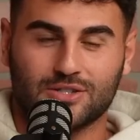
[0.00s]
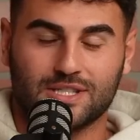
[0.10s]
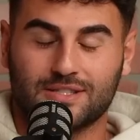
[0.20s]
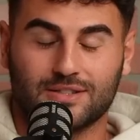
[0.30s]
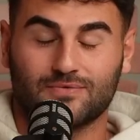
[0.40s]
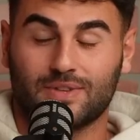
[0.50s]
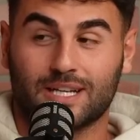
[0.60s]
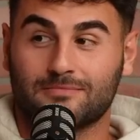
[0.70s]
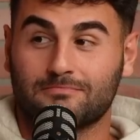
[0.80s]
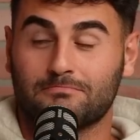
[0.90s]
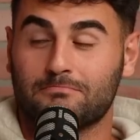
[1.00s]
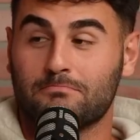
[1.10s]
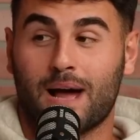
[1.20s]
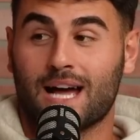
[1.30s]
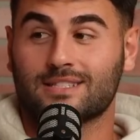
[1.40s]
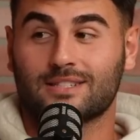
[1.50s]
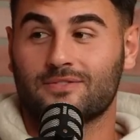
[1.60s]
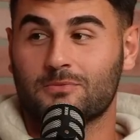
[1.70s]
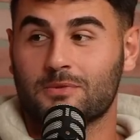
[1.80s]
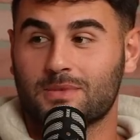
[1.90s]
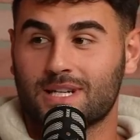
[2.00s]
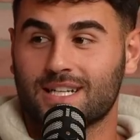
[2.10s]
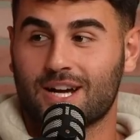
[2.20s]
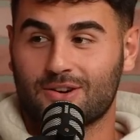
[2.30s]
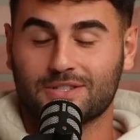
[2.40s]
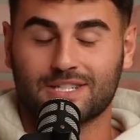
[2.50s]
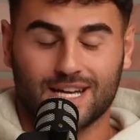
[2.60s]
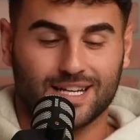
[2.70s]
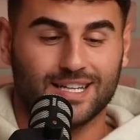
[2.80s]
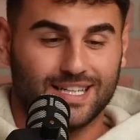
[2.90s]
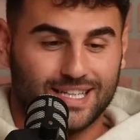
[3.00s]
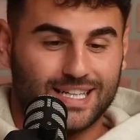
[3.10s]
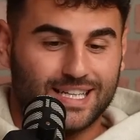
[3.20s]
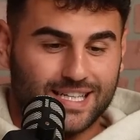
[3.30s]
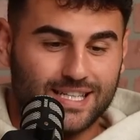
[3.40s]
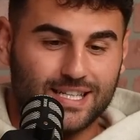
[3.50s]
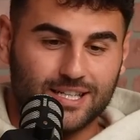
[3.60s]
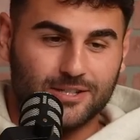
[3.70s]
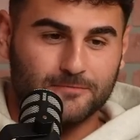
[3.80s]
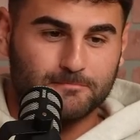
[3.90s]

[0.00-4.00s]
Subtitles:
He's like massive human being now. Yeah, he did.